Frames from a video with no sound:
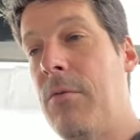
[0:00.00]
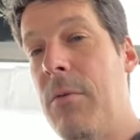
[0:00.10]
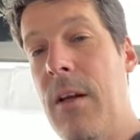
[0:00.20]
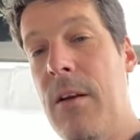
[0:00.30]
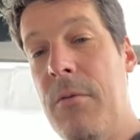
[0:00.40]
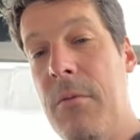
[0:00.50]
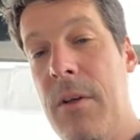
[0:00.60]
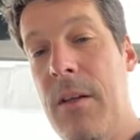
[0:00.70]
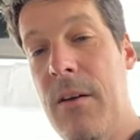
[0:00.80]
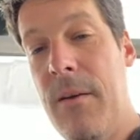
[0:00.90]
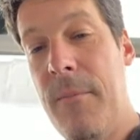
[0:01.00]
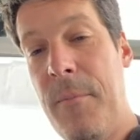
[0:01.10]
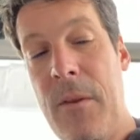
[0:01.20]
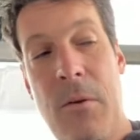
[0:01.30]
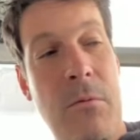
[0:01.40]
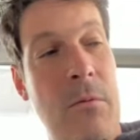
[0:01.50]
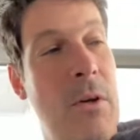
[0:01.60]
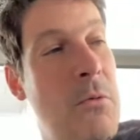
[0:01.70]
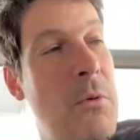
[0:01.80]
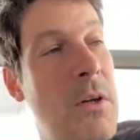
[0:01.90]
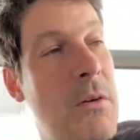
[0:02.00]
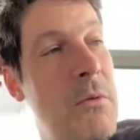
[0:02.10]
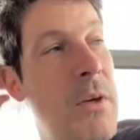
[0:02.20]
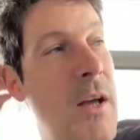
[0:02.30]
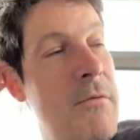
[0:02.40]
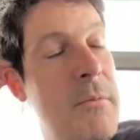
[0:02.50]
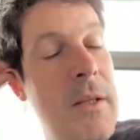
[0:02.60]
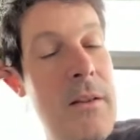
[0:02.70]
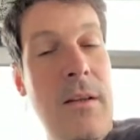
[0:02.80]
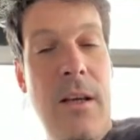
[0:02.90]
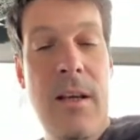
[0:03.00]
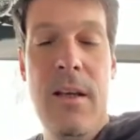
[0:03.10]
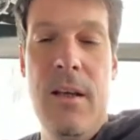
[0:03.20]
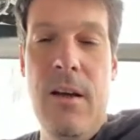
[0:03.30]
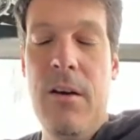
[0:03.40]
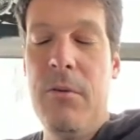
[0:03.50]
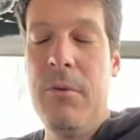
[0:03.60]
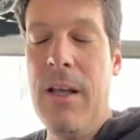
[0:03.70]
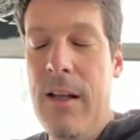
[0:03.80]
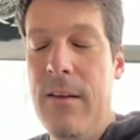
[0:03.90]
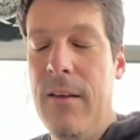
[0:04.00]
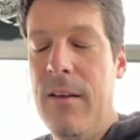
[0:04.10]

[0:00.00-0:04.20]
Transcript: we uh, we, uh, we, we have been uh, we had